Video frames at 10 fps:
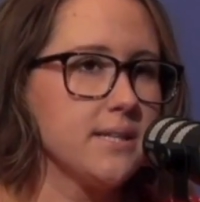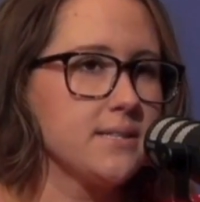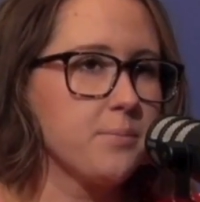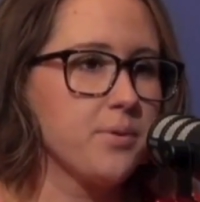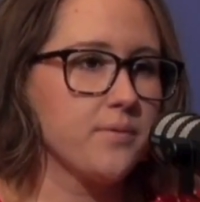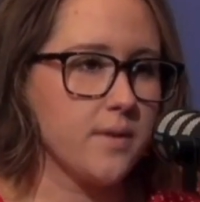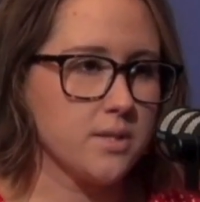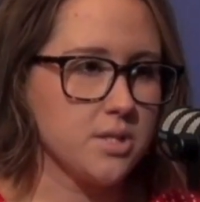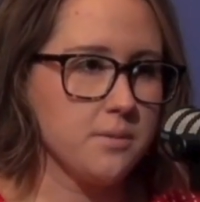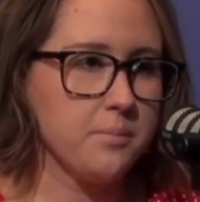it's a
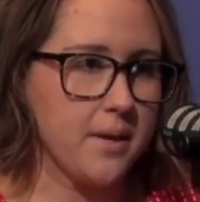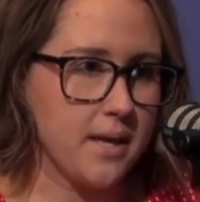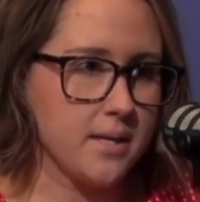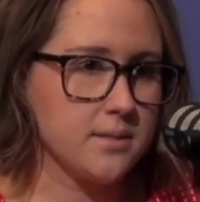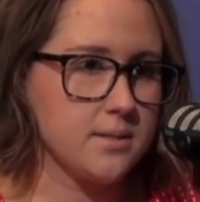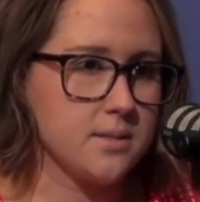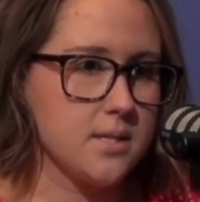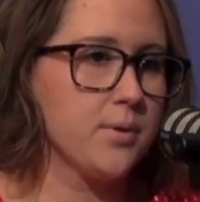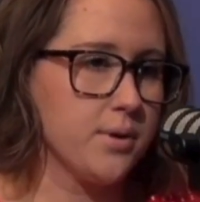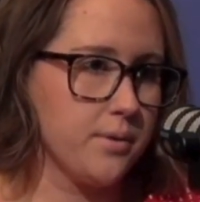prevention-based
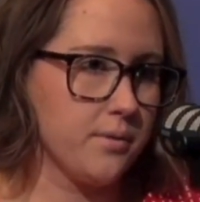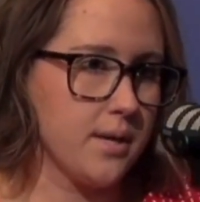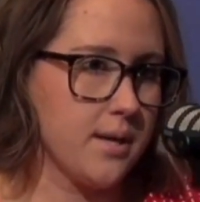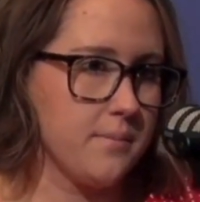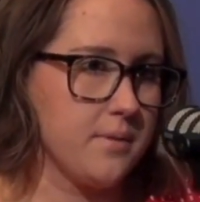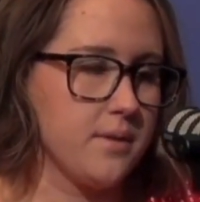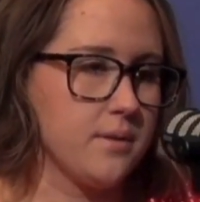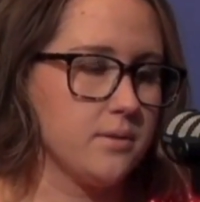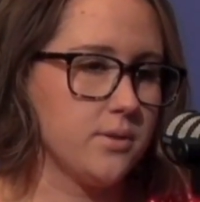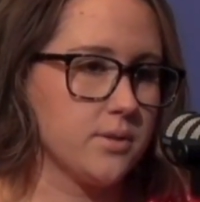program that
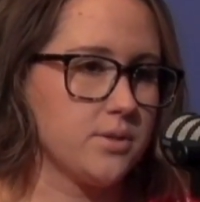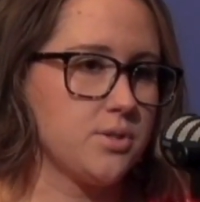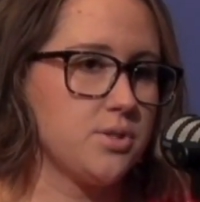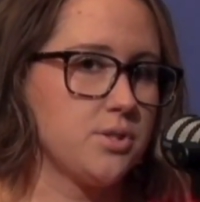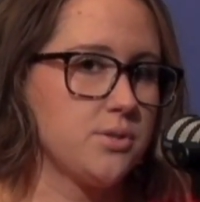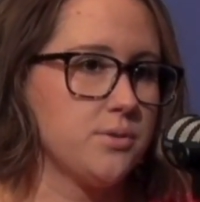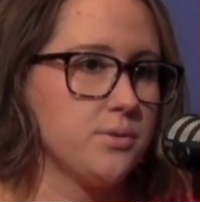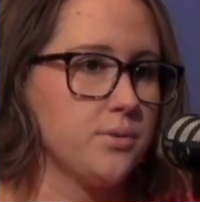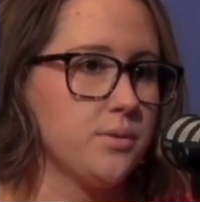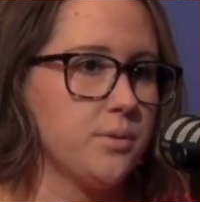looks
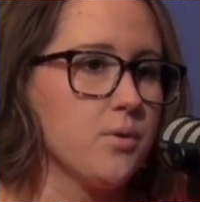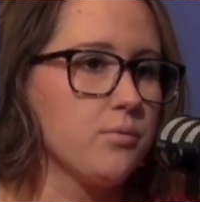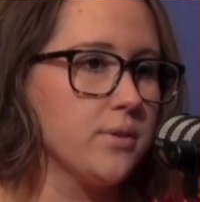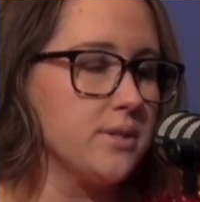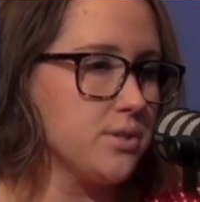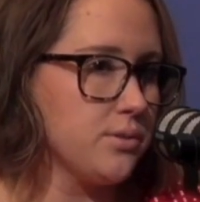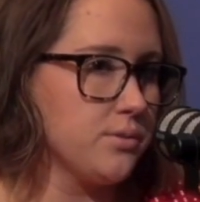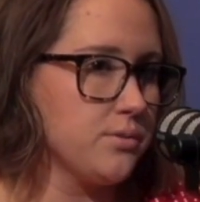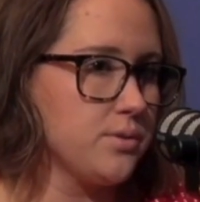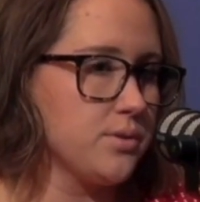to
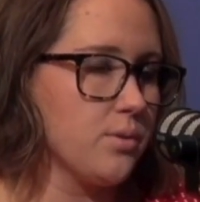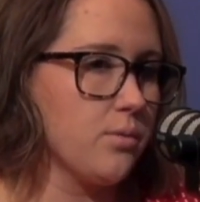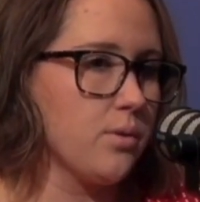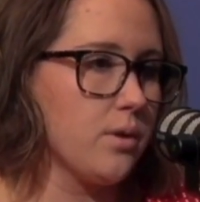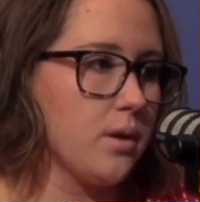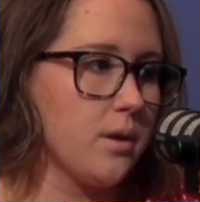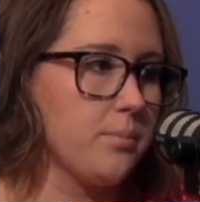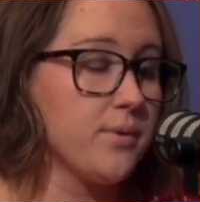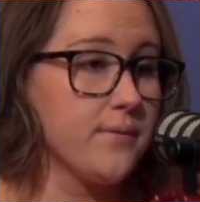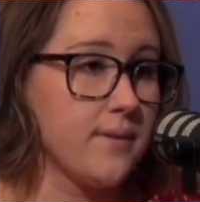reduce or
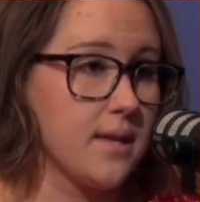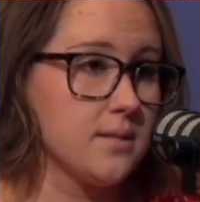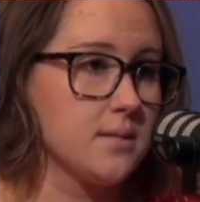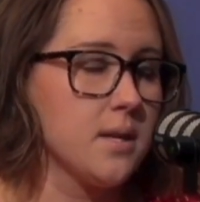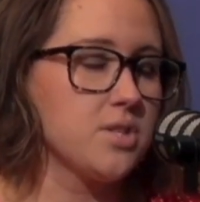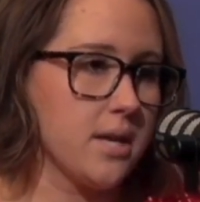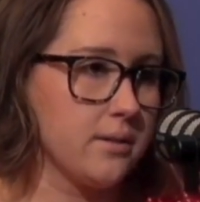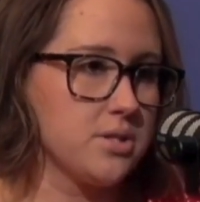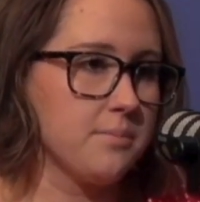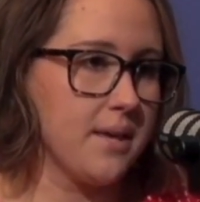prevent
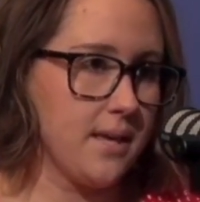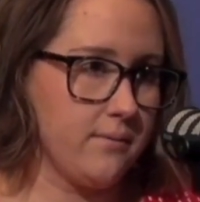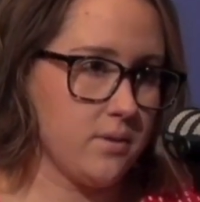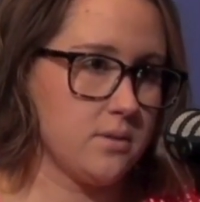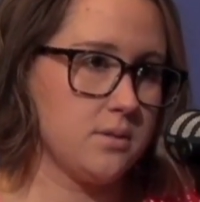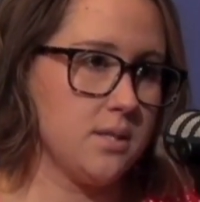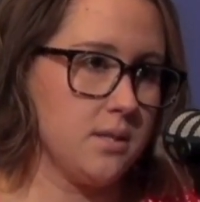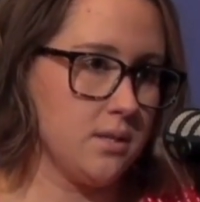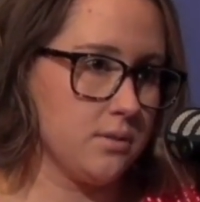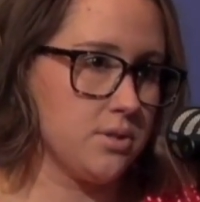challenging behaviors in young